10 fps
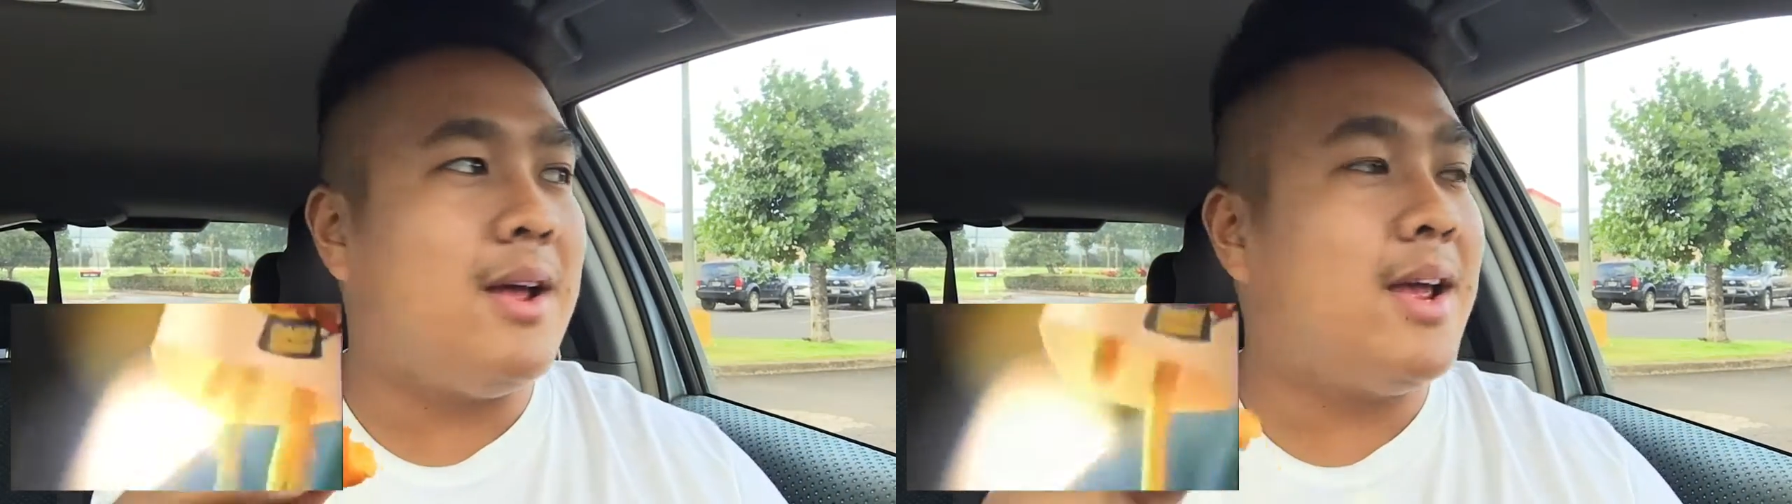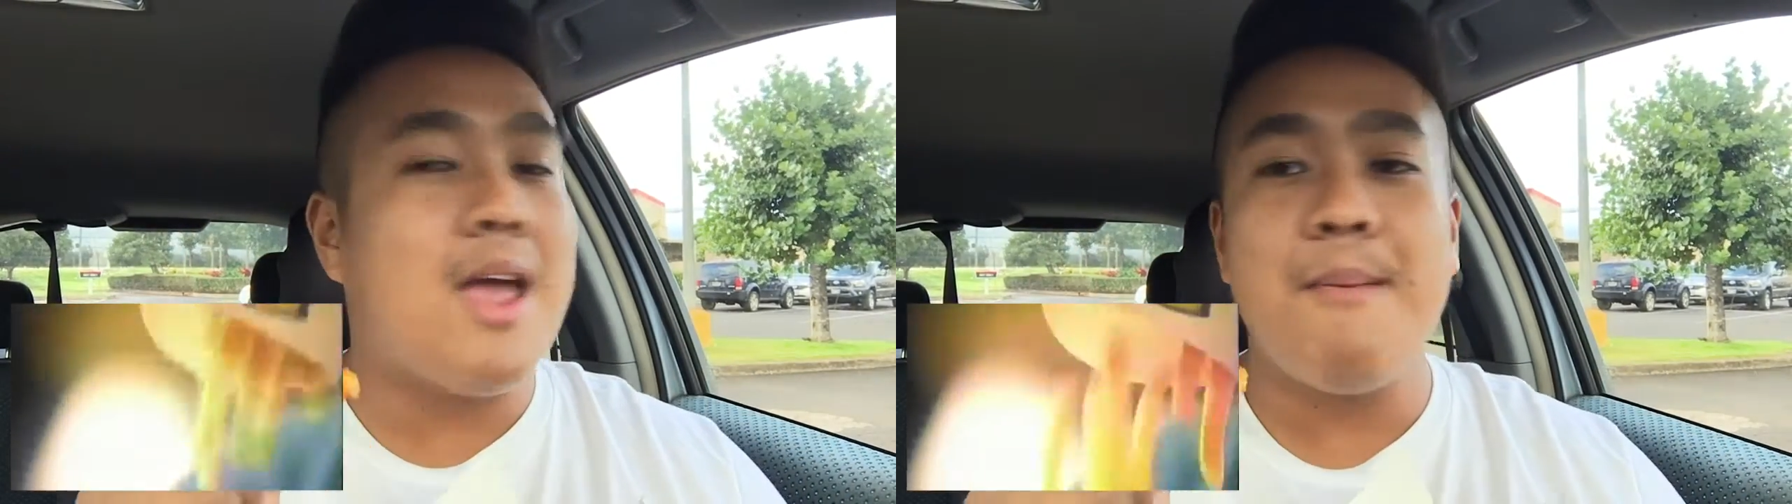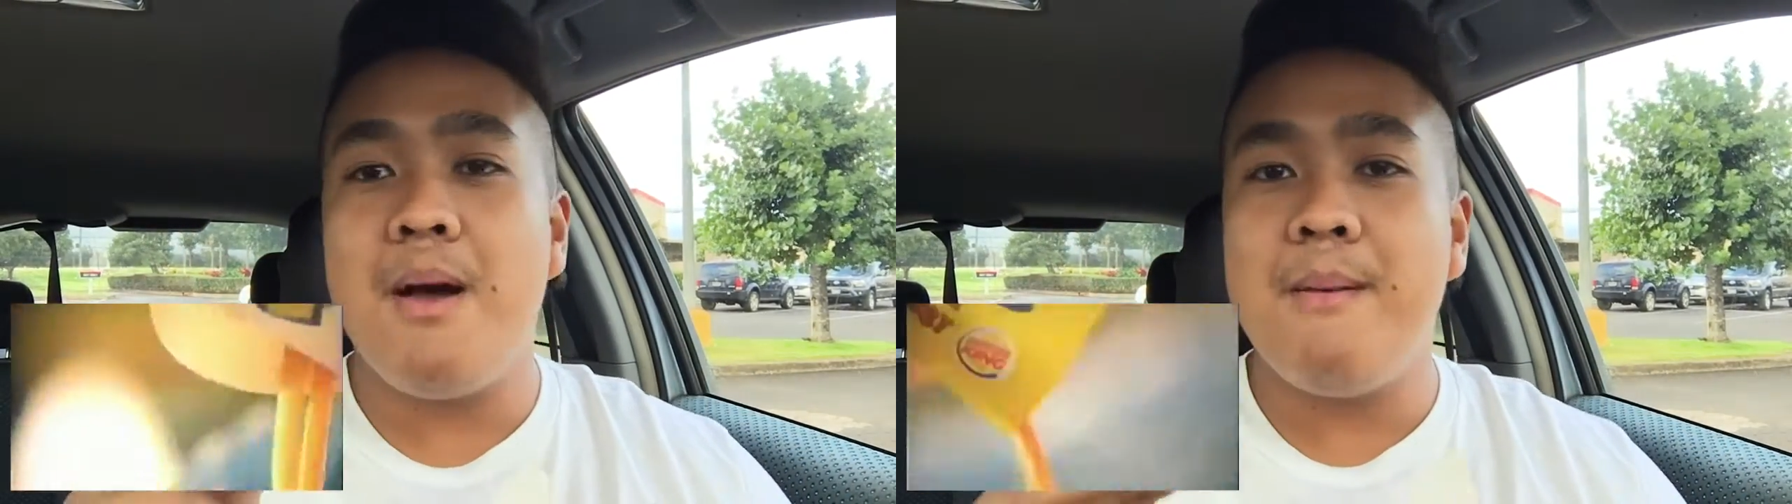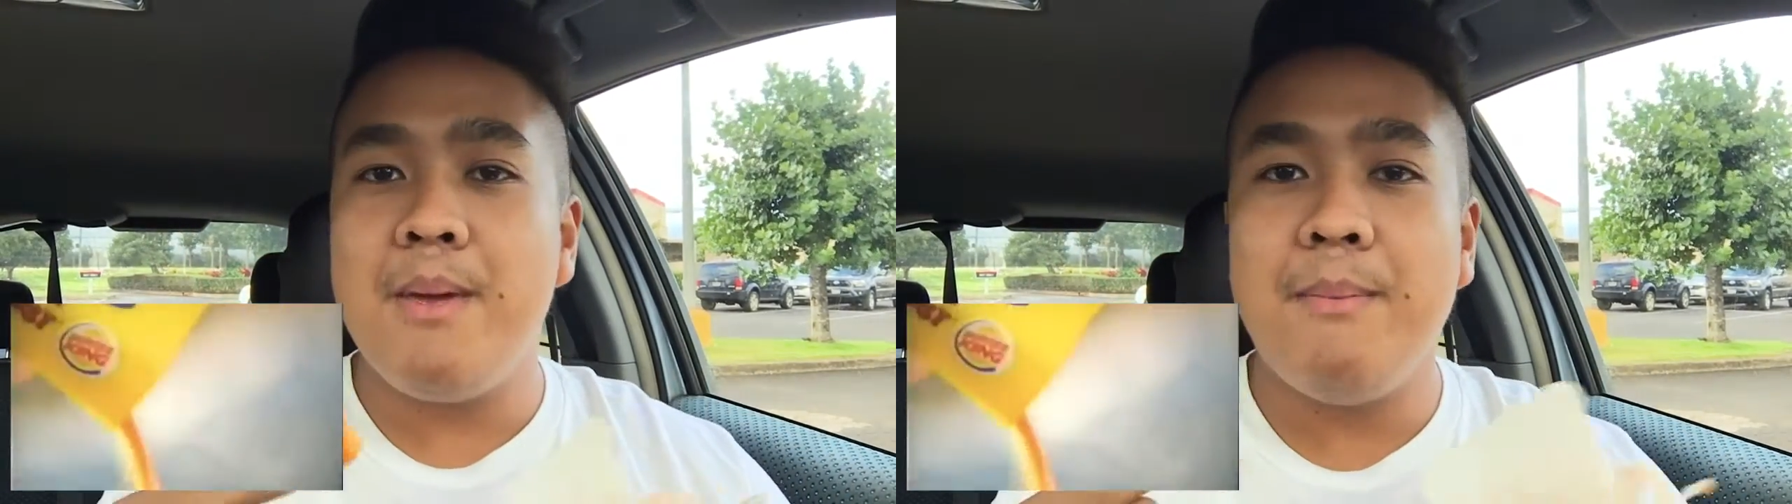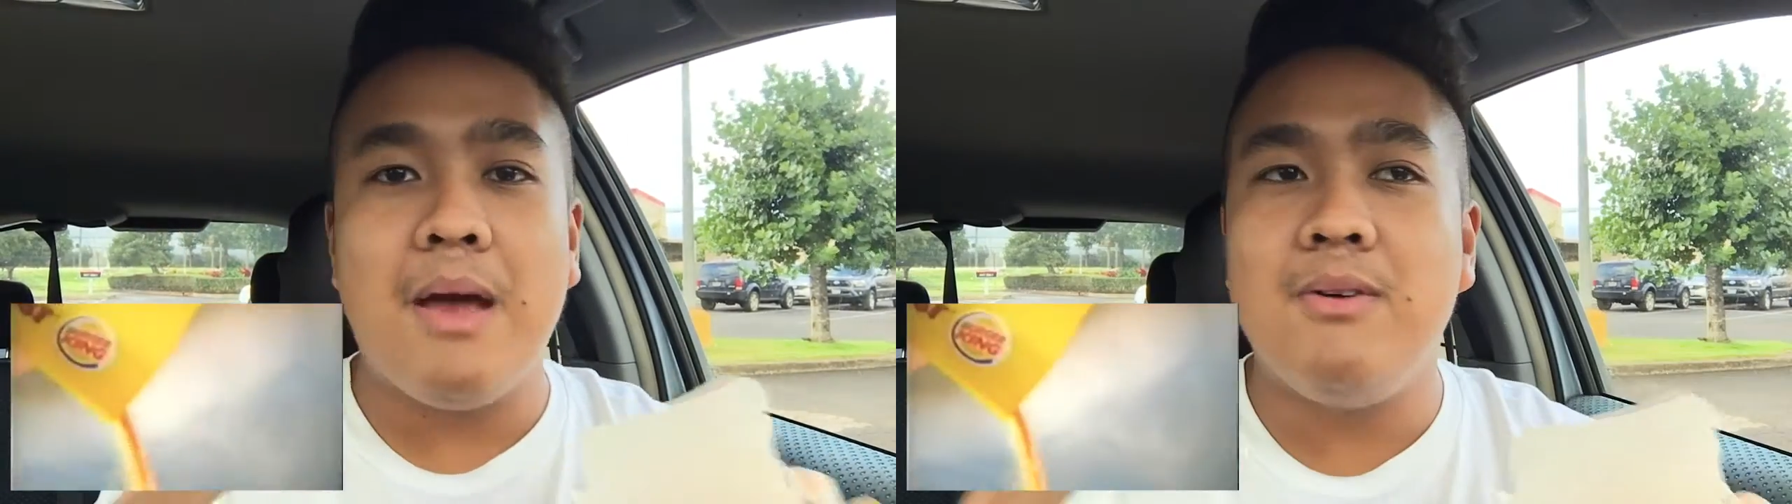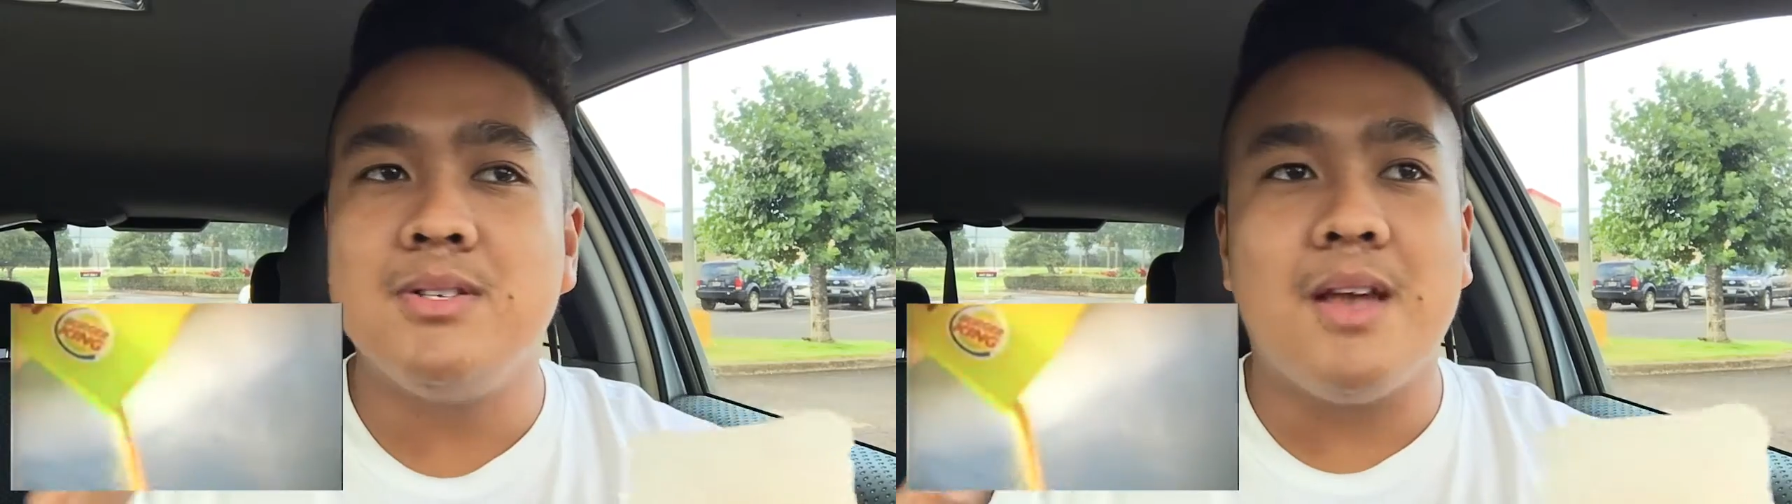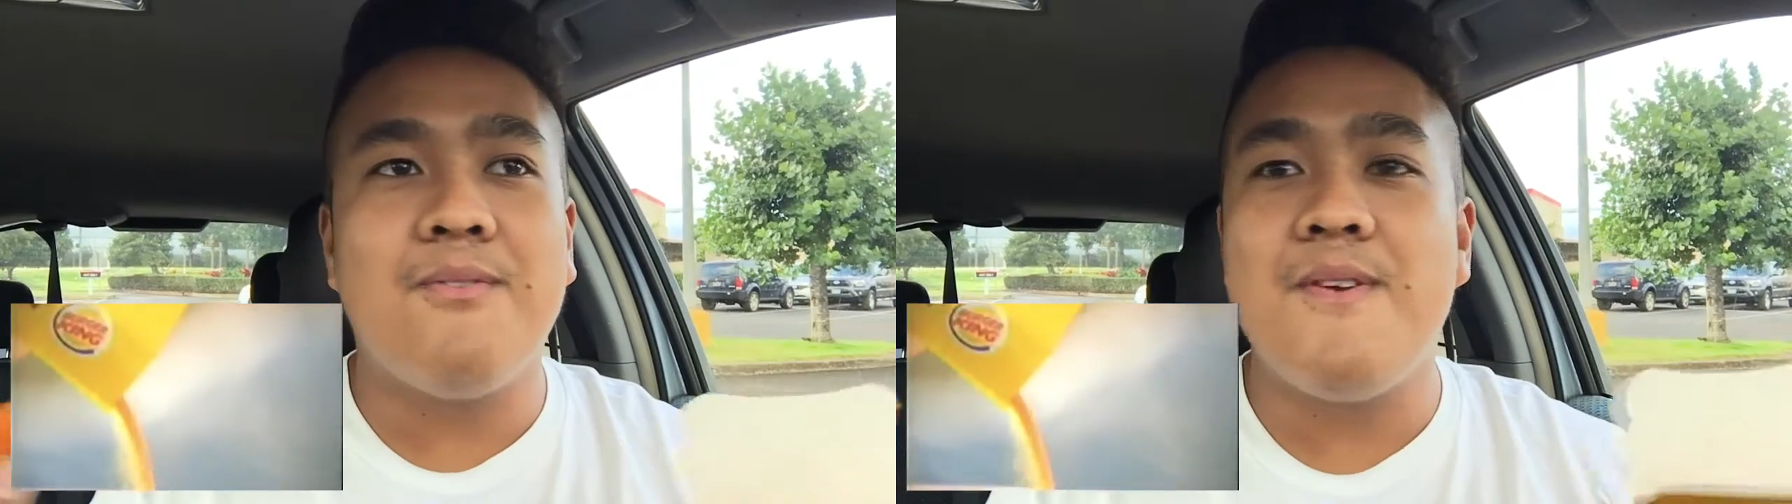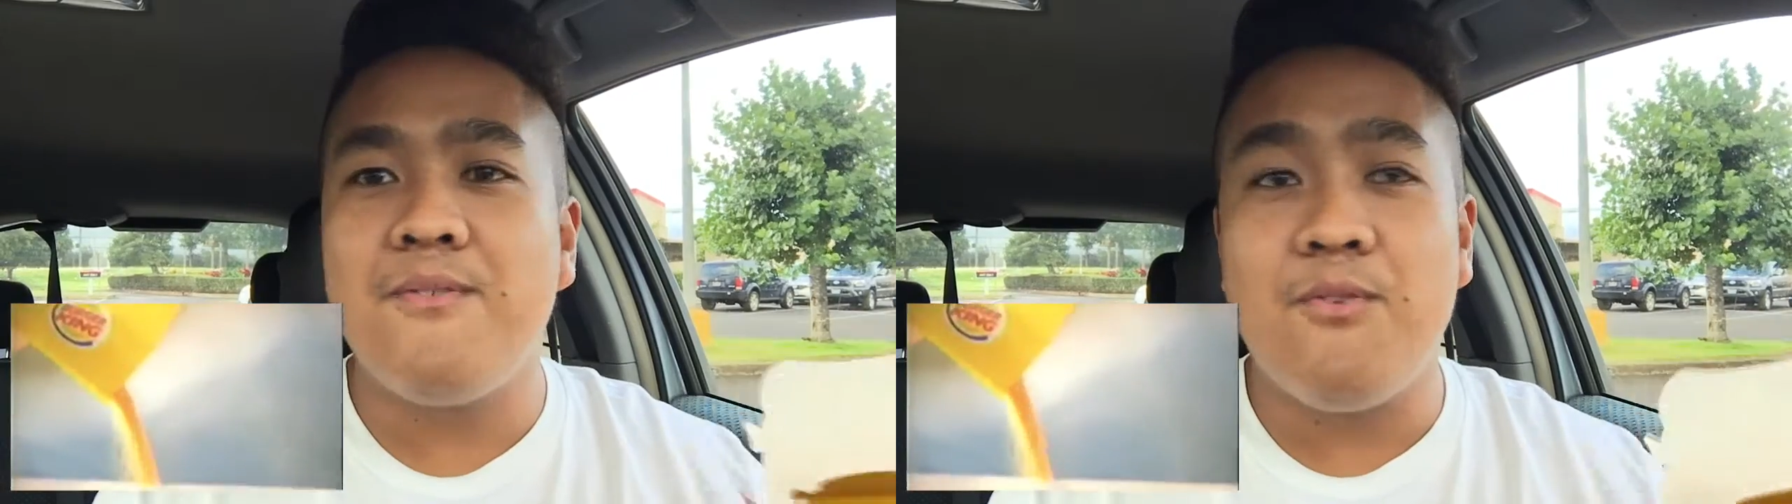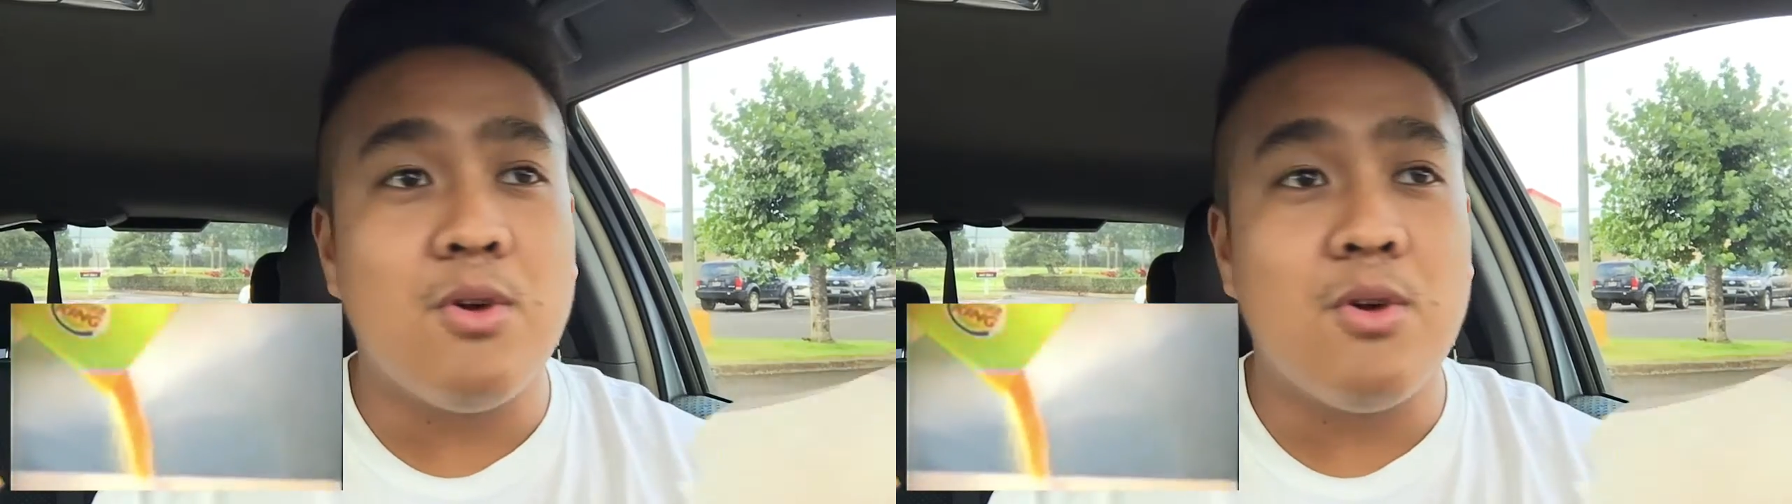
it came out, maybe I was like fifth,